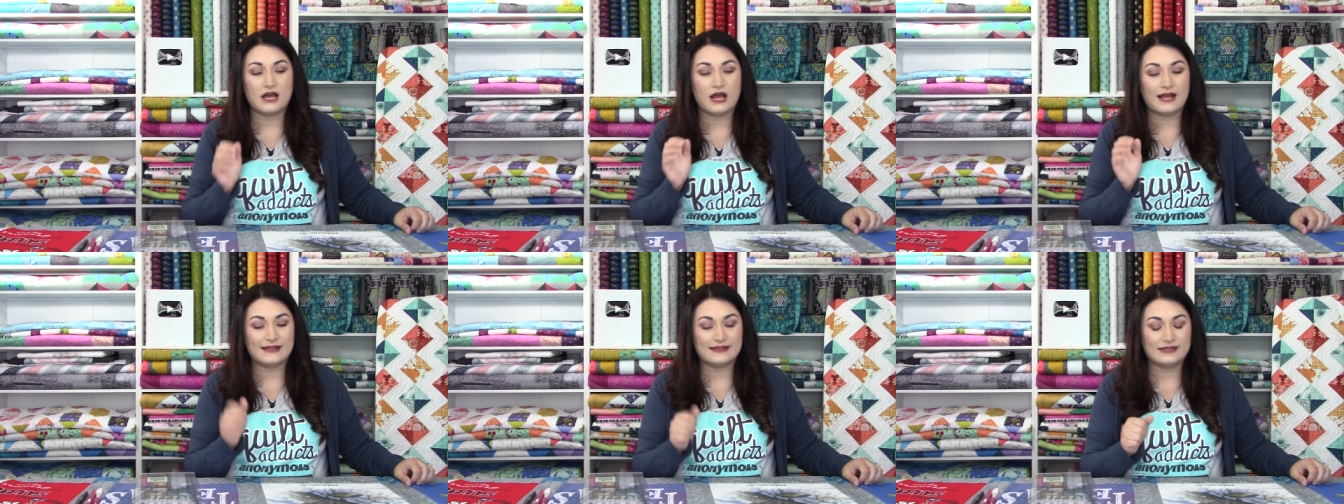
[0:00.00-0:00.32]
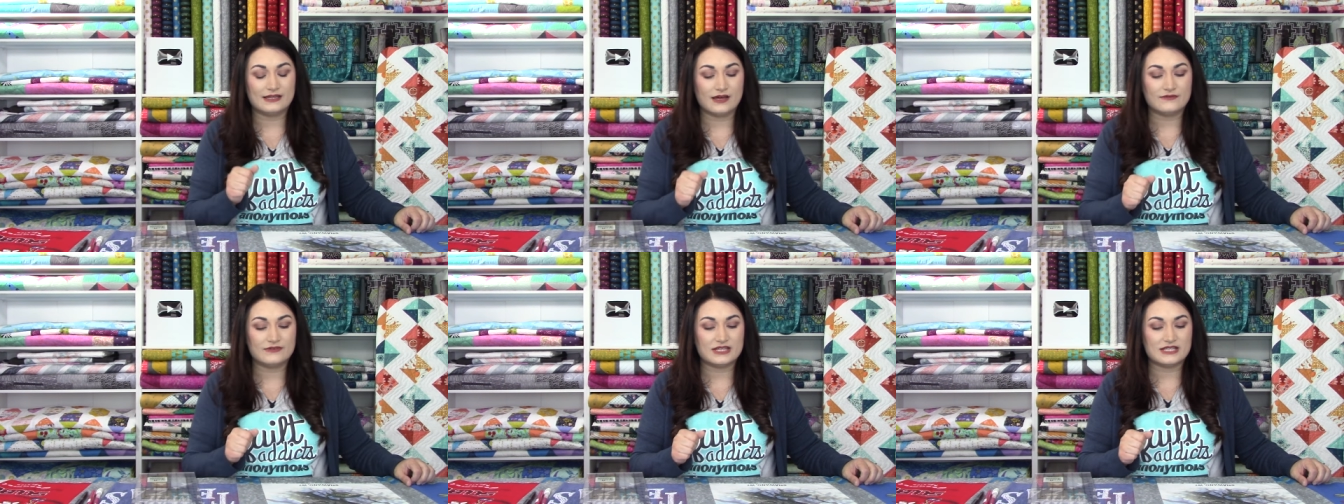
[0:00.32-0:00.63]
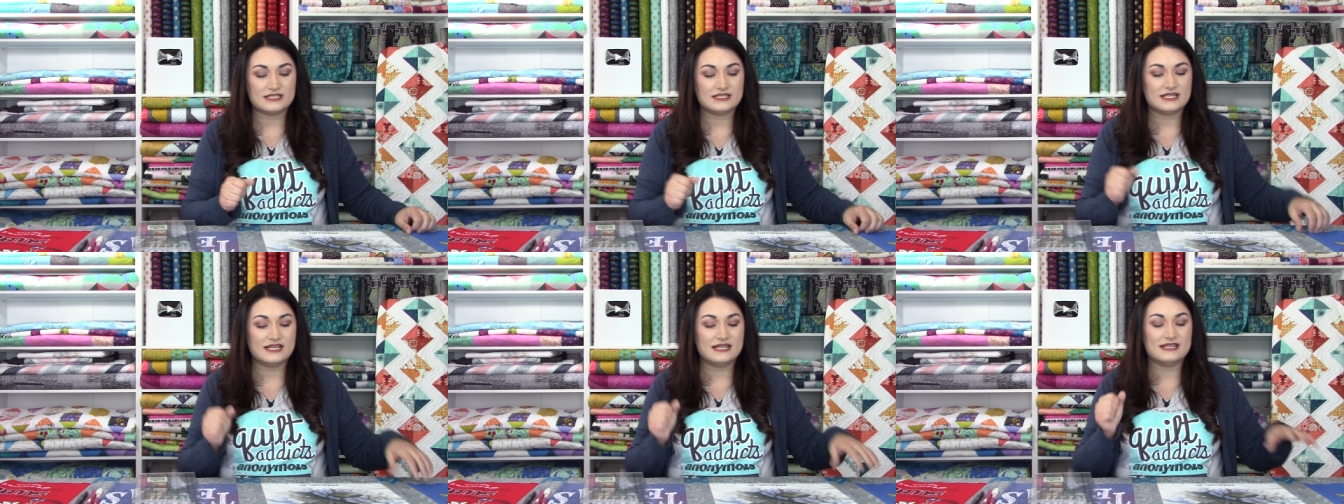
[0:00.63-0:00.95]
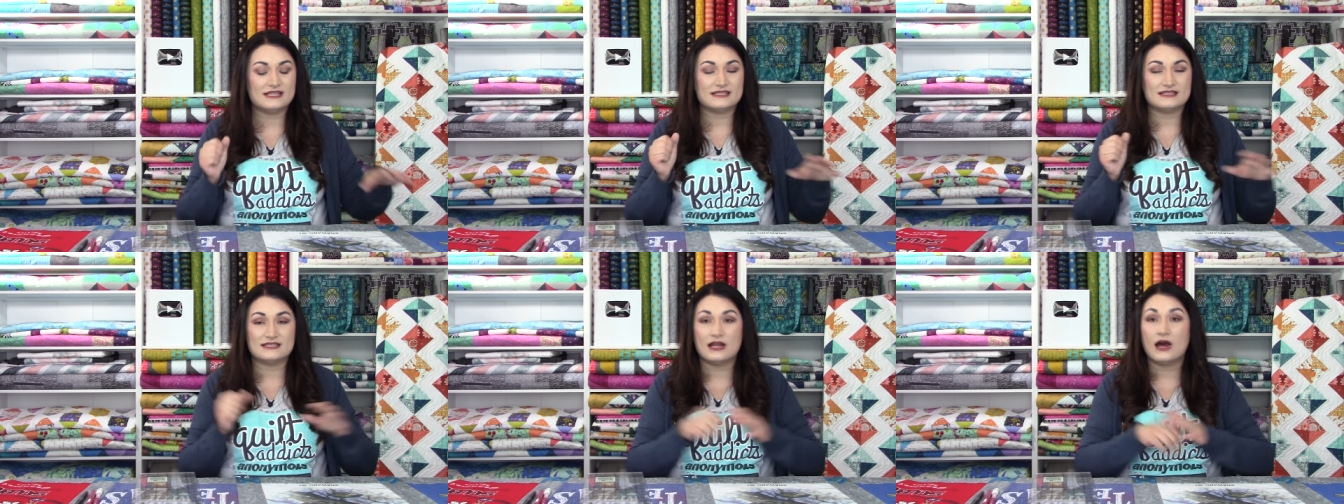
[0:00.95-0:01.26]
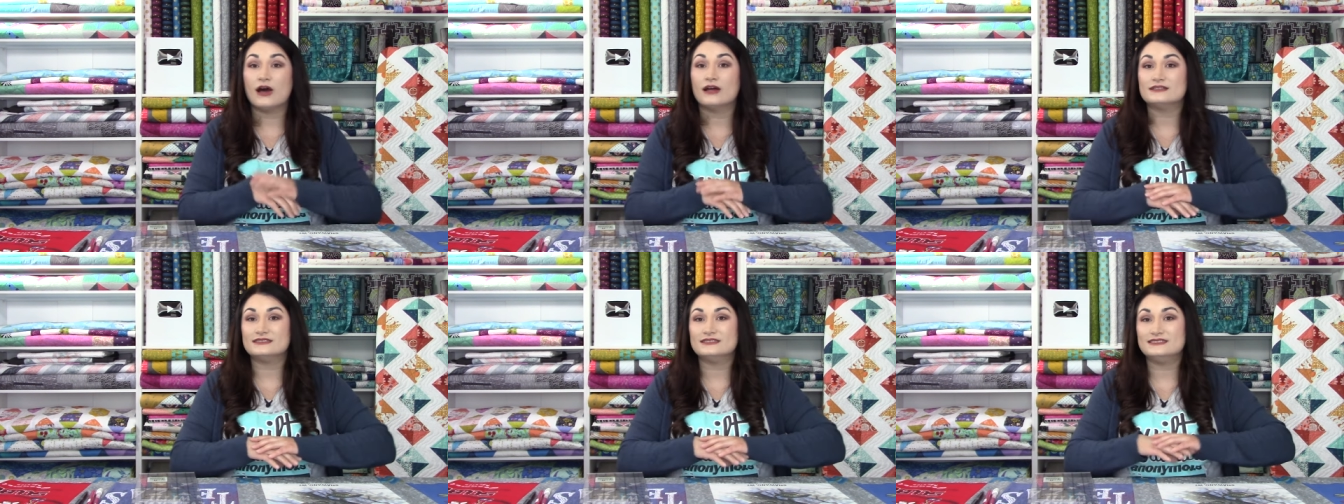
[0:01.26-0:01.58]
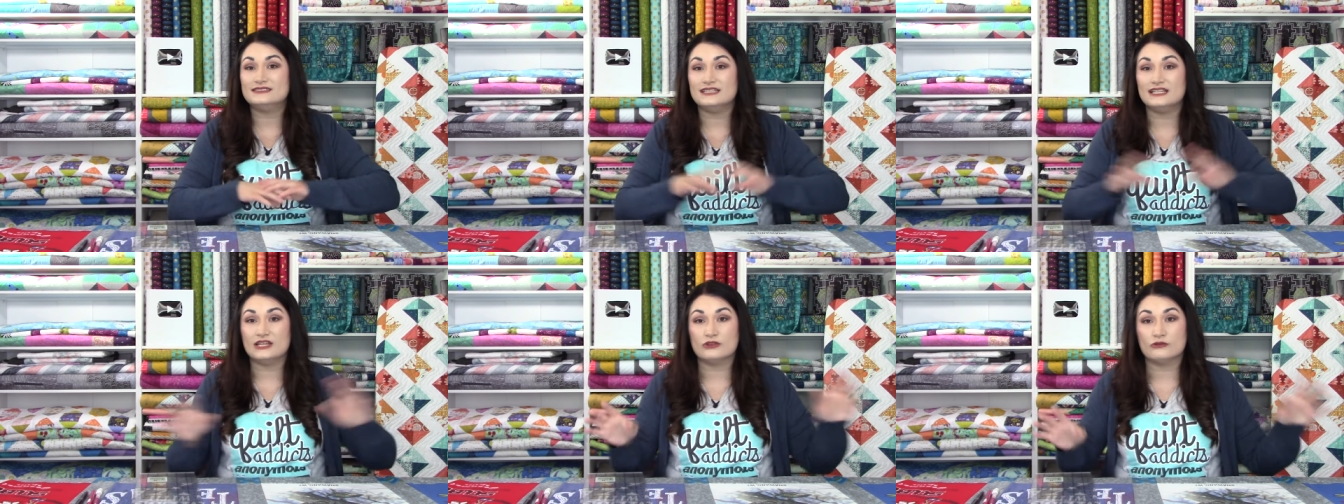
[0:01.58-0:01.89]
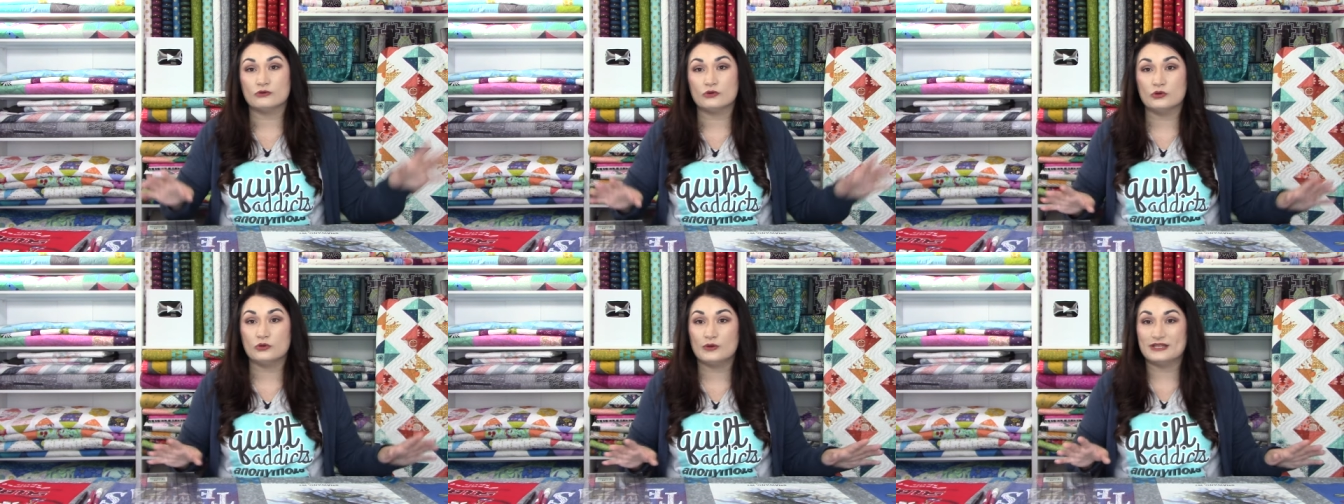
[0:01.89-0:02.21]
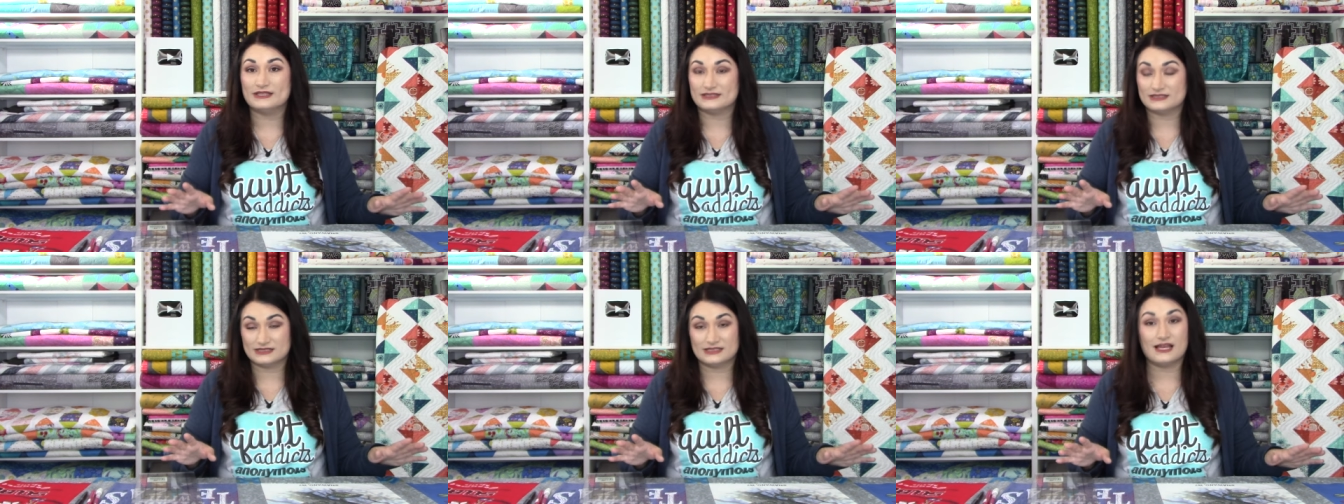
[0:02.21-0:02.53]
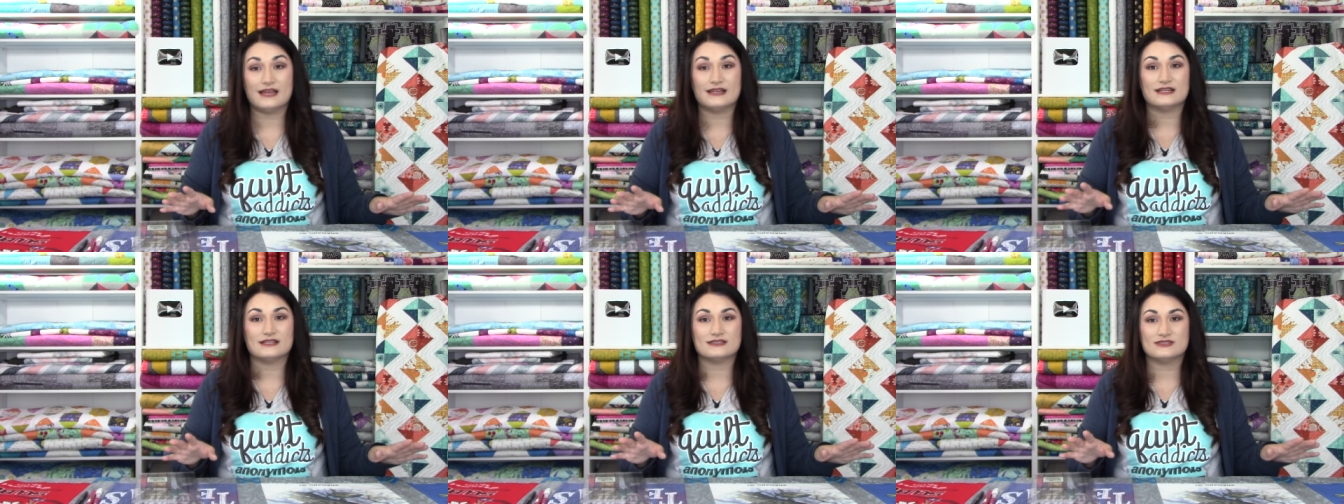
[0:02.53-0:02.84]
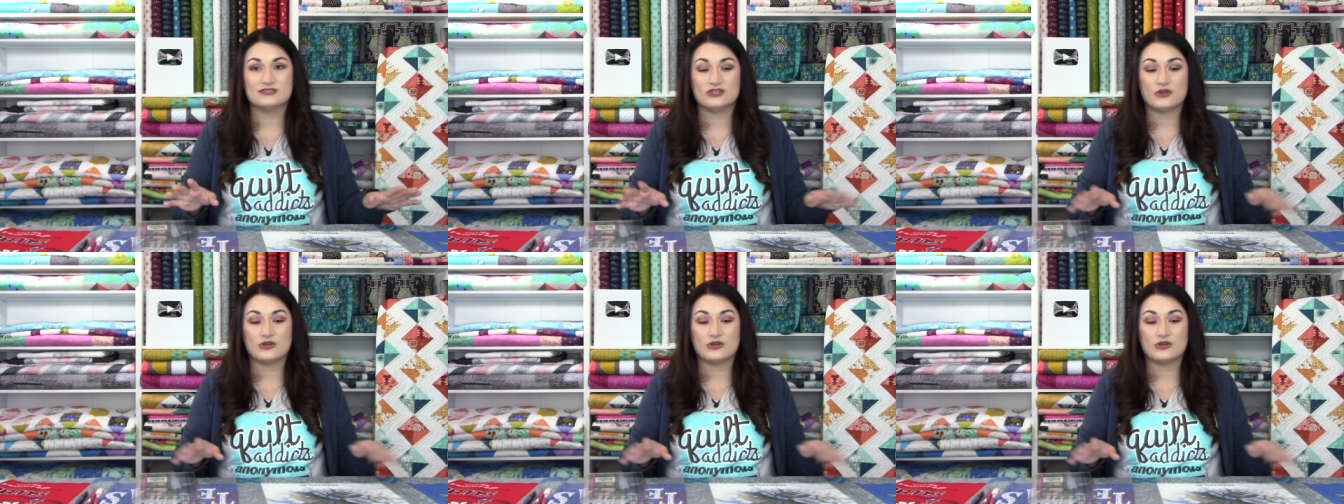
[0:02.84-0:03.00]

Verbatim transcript: I love it. It is not see-through in the slightest.